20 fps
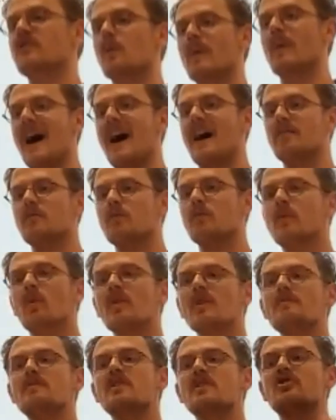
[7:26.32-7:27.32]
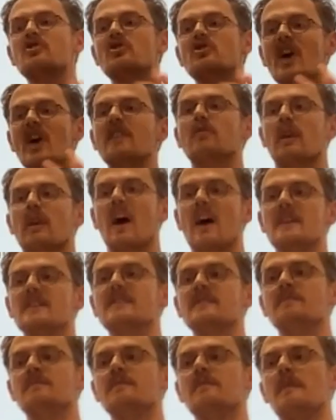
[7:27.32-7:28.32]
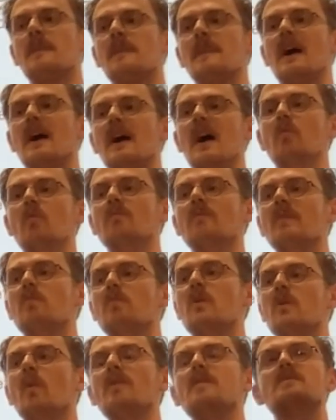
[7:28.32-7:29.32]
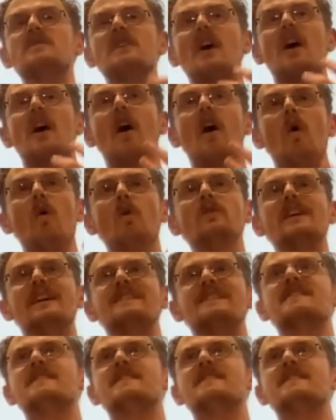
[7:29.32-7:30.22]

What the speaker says: that we have, we want them to generalize, and we want them to hold in